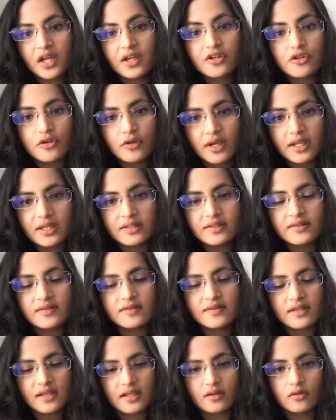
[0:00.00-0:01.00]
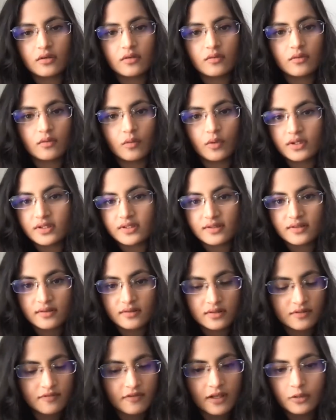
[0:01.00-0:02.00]
trends and what's
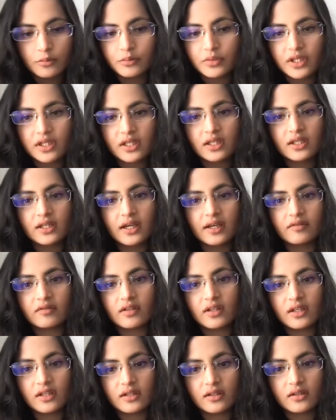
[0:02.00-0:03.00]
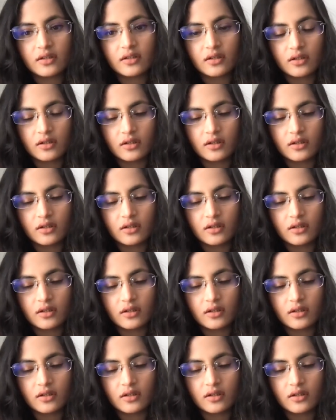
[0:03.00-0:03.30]
developing, I think